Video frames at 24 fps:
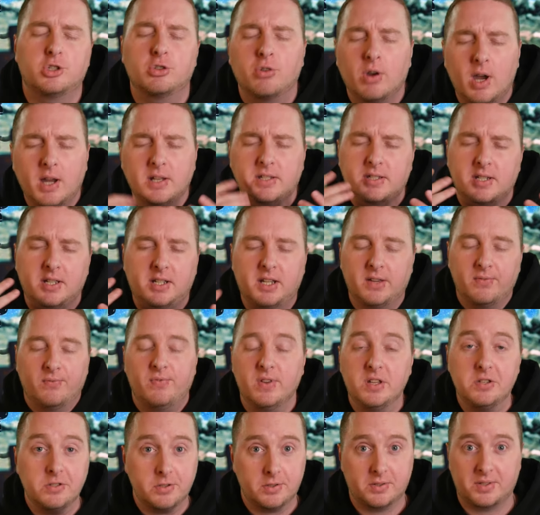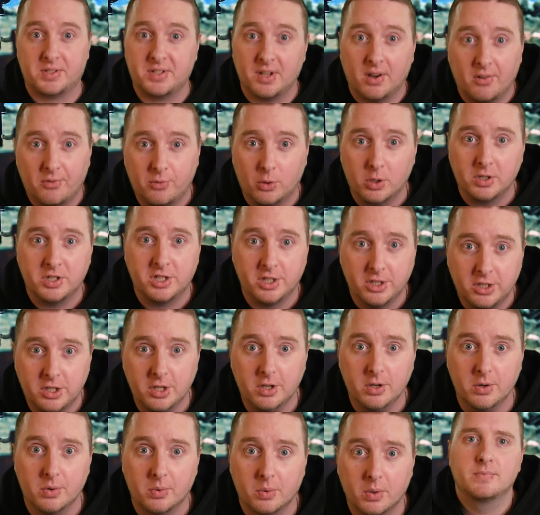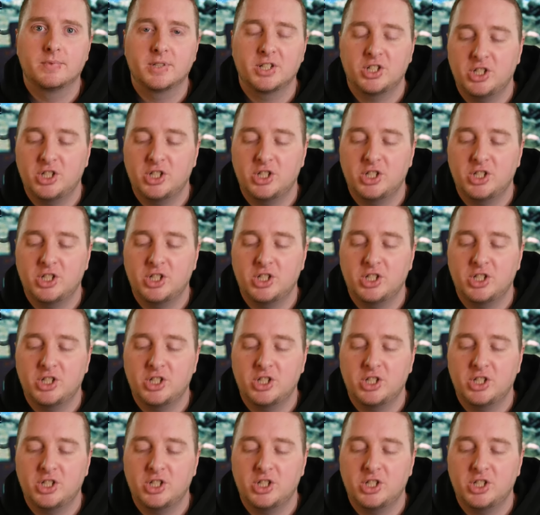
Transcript: trying to convince herself what to do.